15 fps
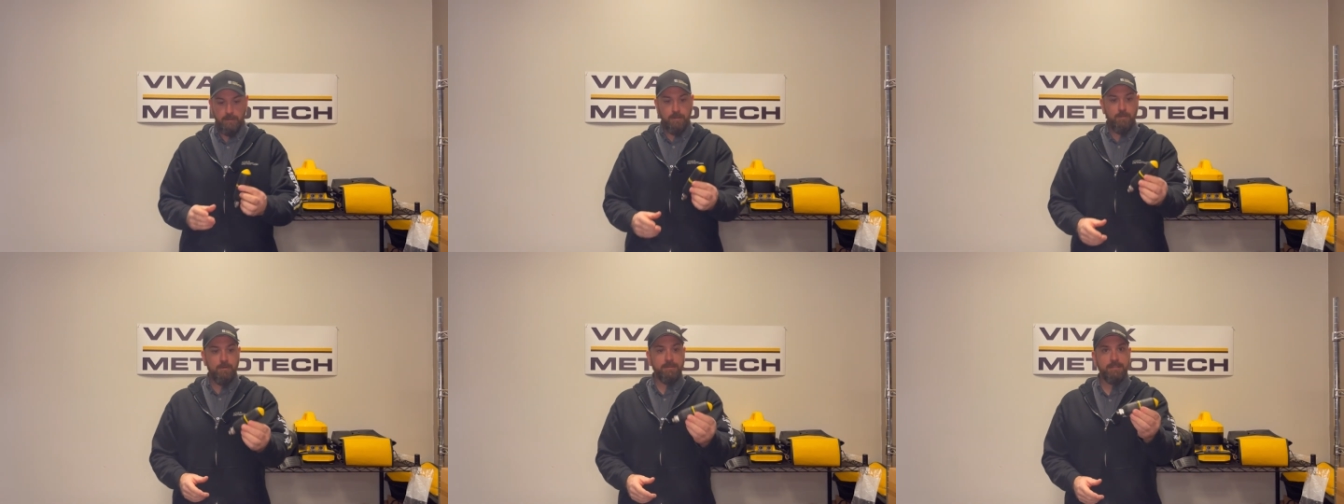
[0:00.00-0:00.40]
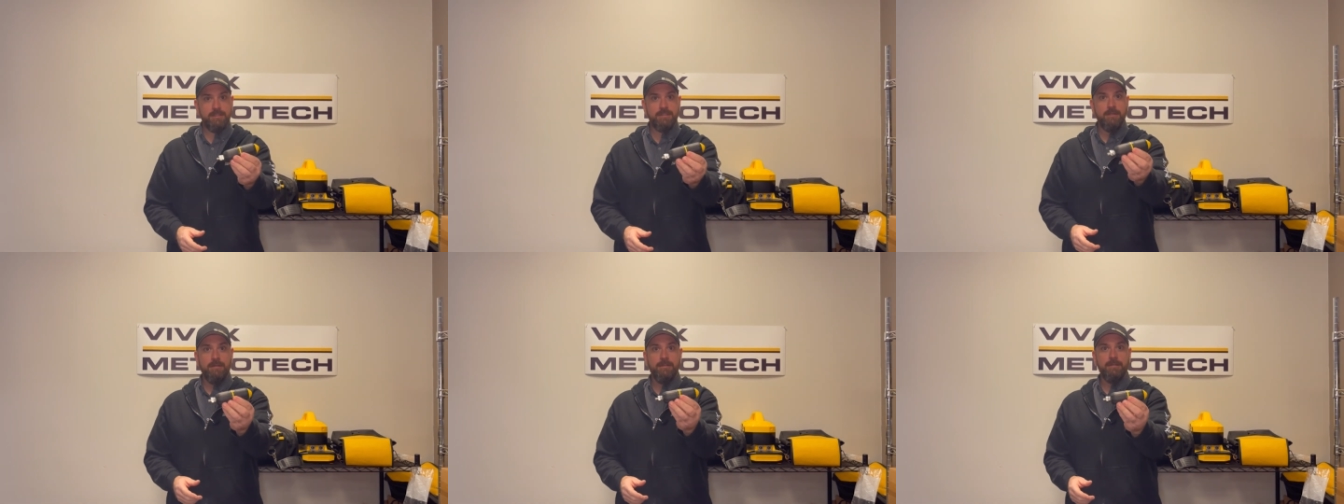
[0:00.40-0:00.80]
what the
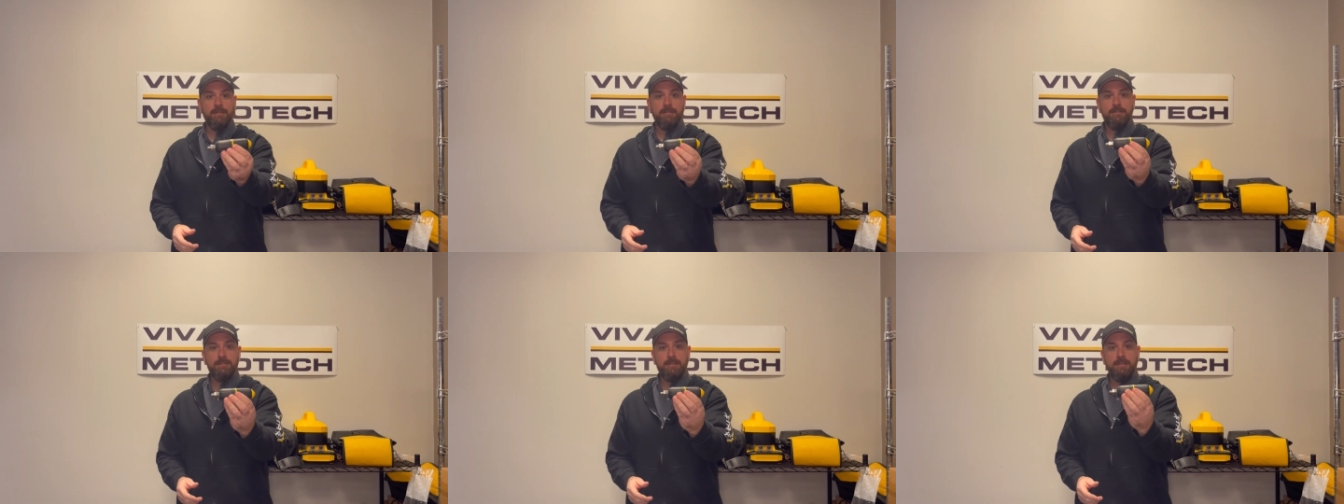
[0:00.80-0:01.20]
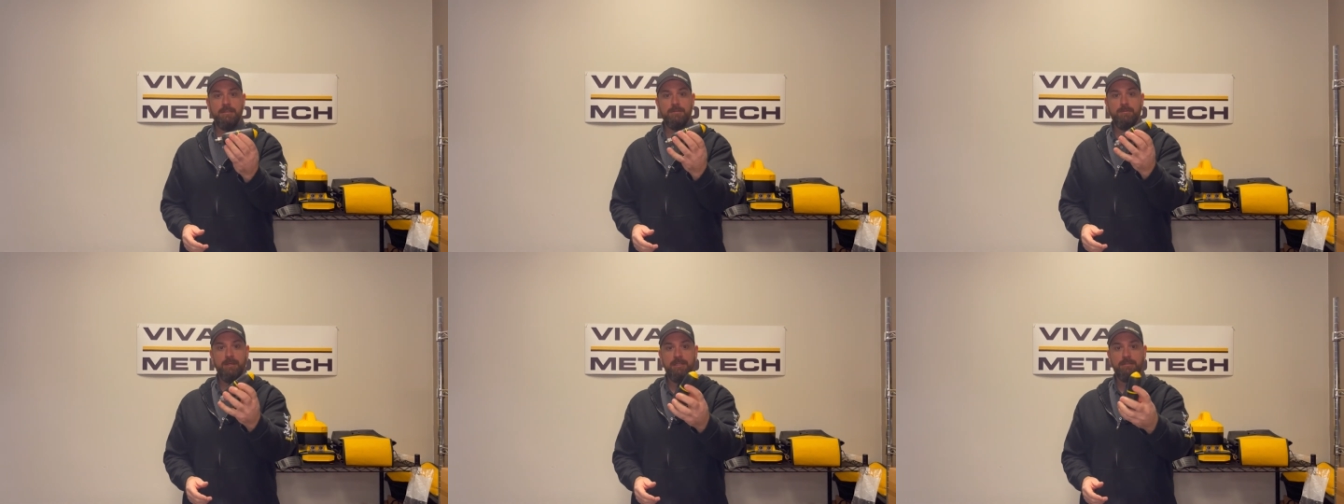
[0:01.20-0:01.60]
sonde is
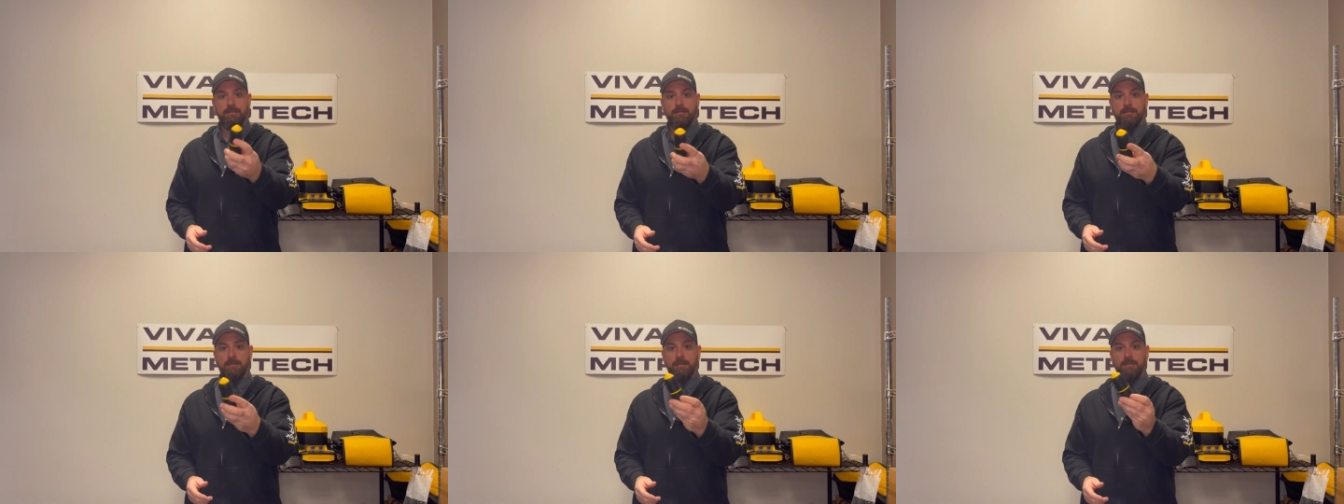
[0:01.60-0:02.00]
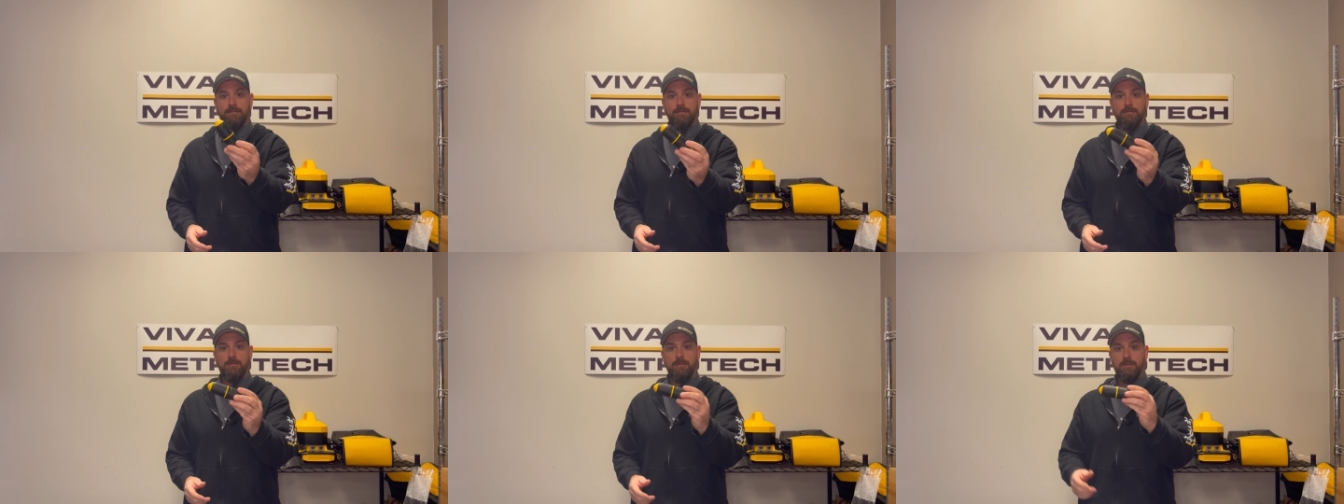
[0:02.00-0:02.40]
is basically a
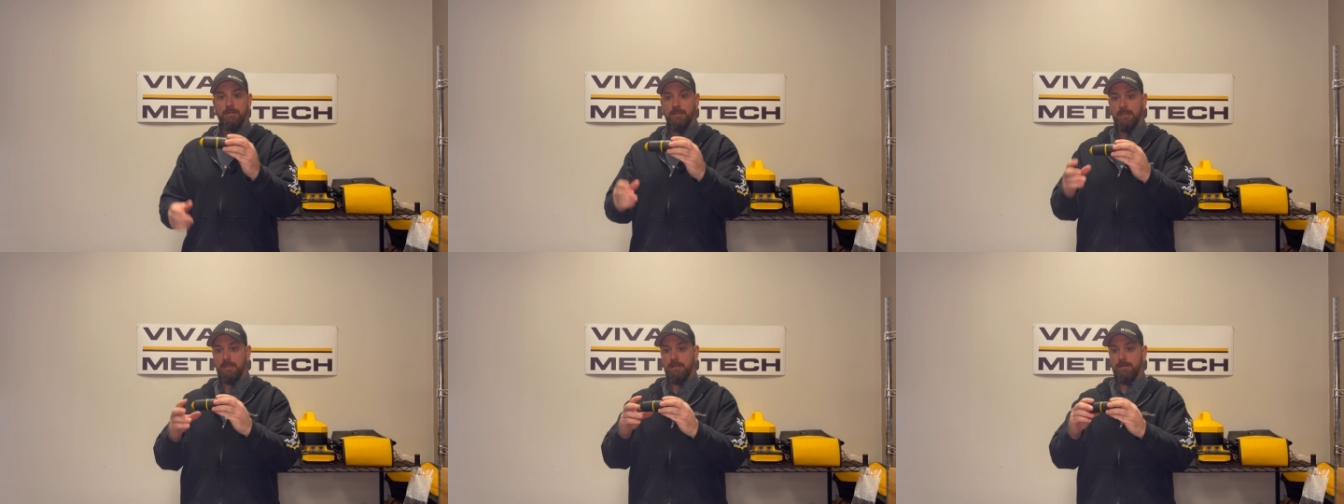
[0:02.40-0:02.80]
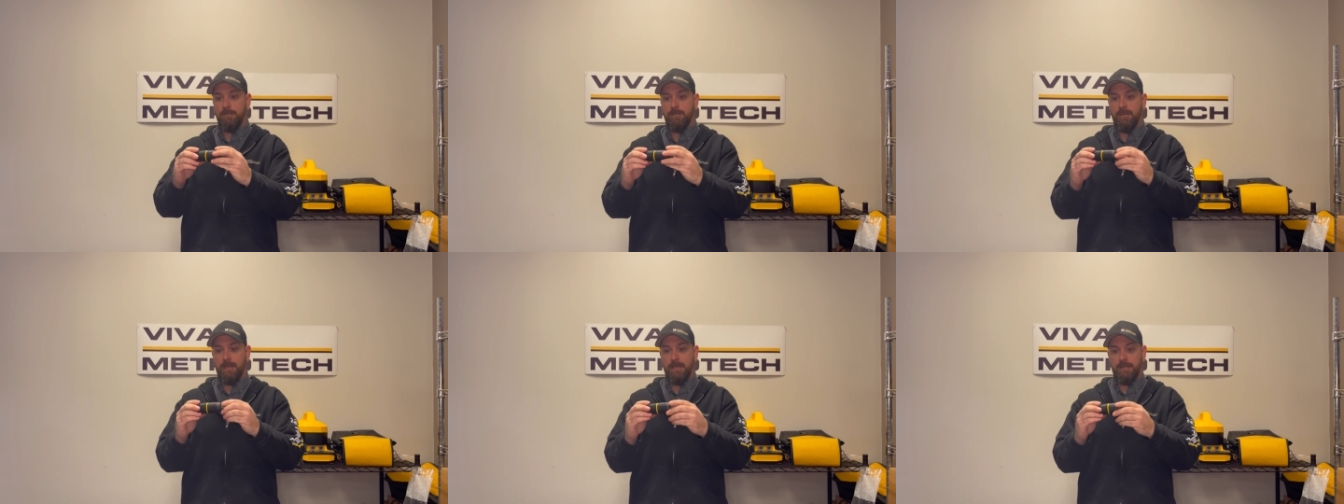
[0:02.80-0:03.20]
tool
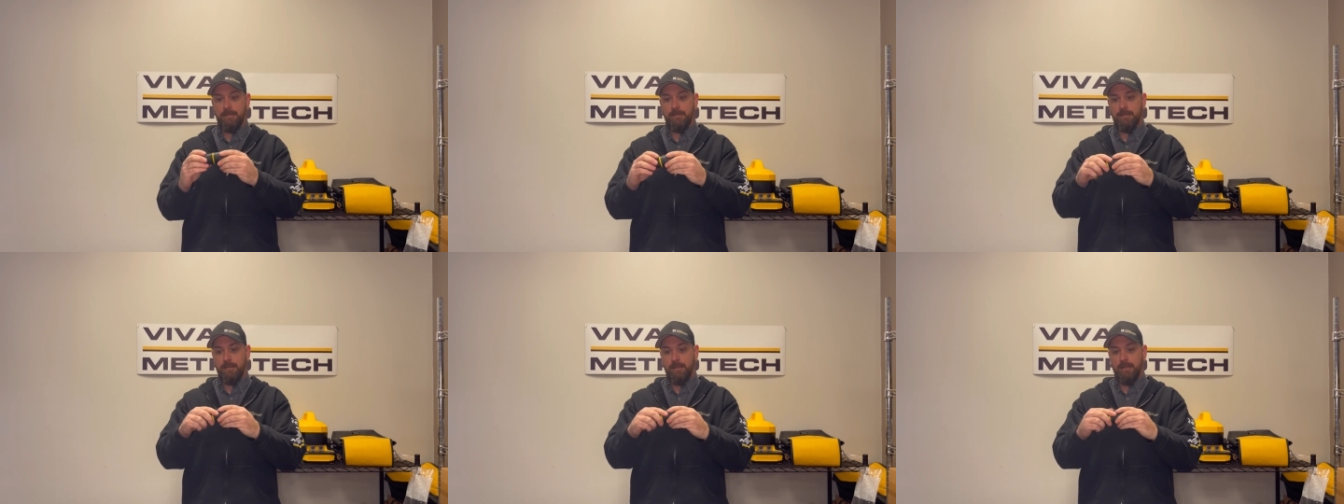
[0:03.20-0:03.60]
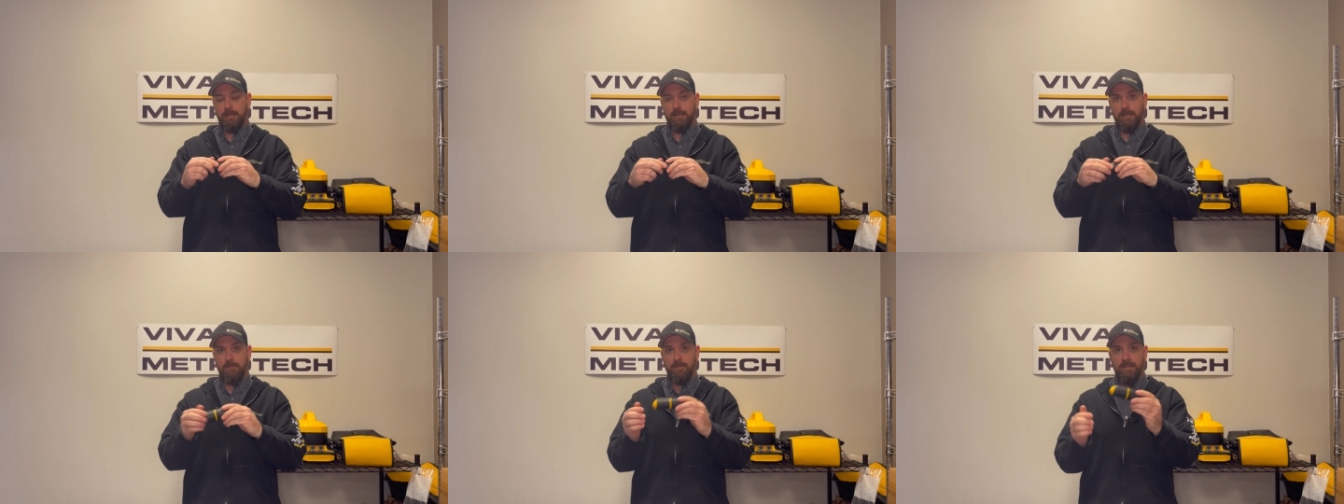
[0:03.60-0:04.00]
that
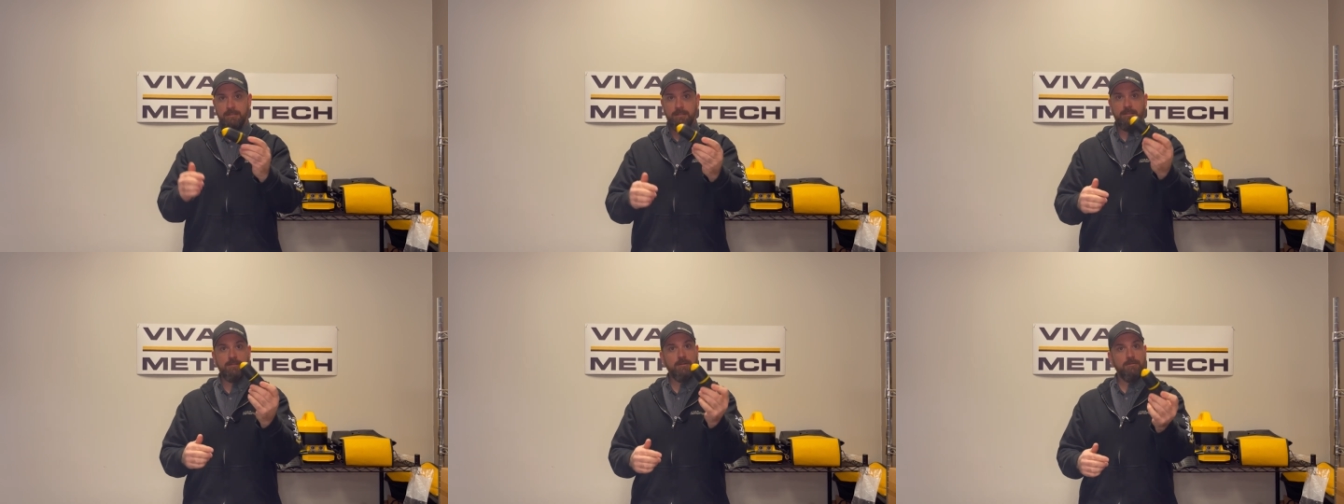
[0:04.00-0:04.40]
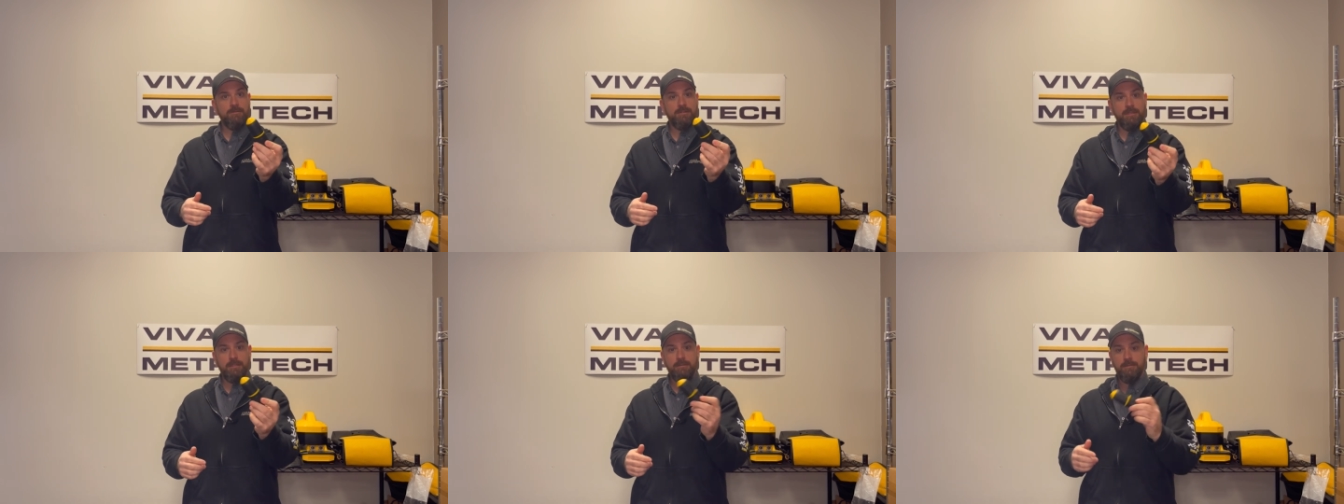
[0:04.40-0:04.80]
emits its own
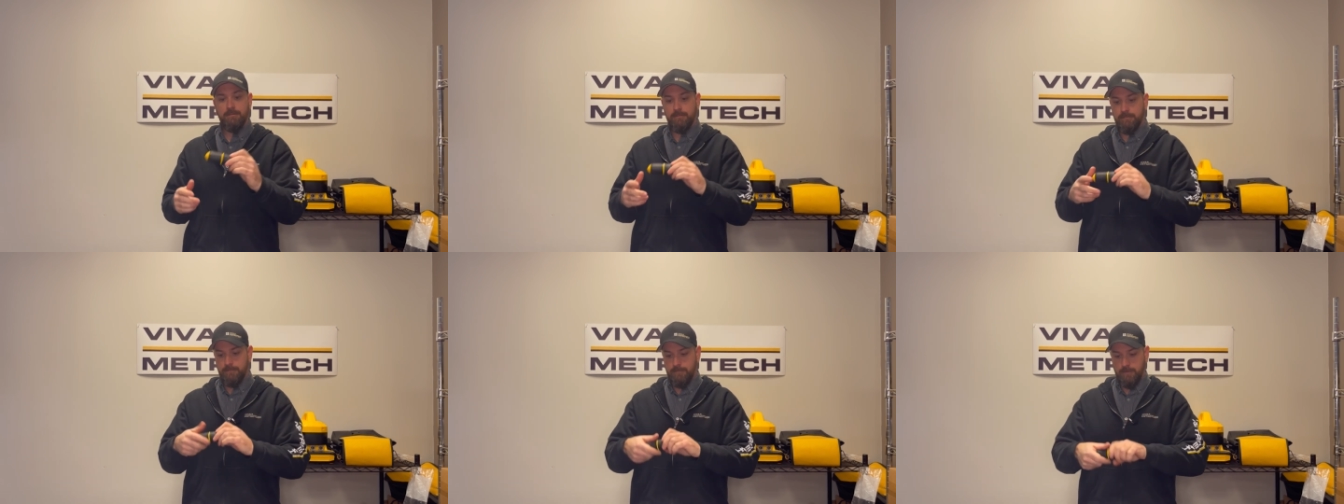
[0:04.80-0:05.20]
signal.